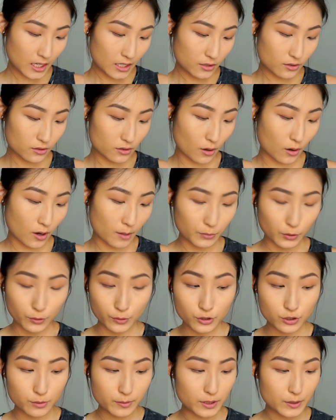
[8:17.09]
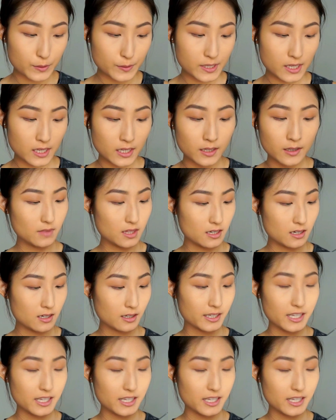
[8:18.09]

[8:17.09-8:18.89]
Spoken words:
So I'm going to be using the